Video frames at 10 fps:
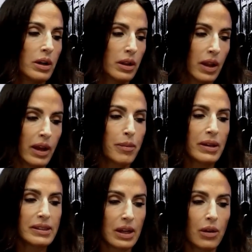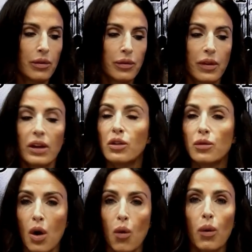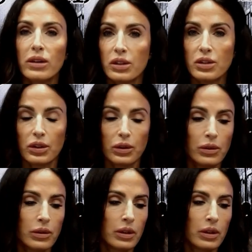like myself, then you know what to do.